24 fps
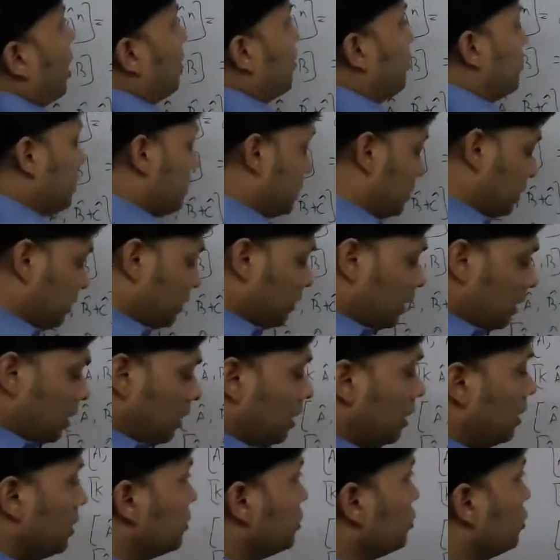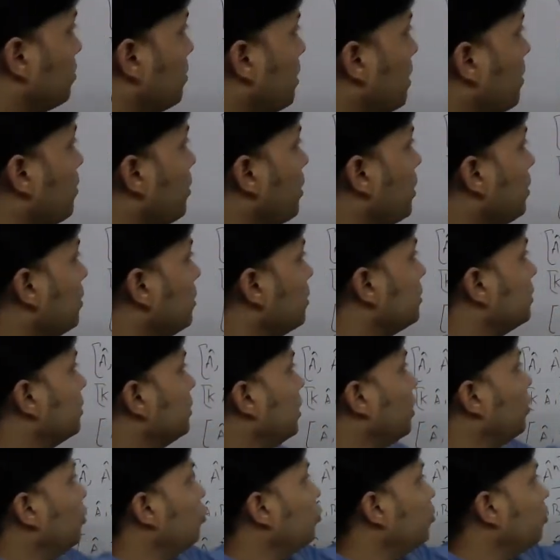I missed. So remember,
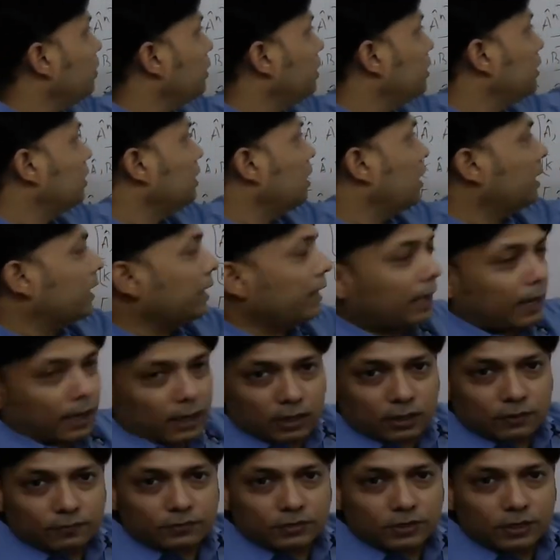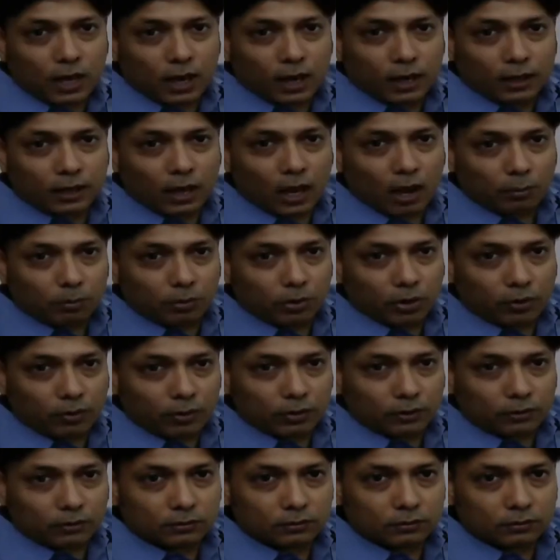there will be a negative sign appearing.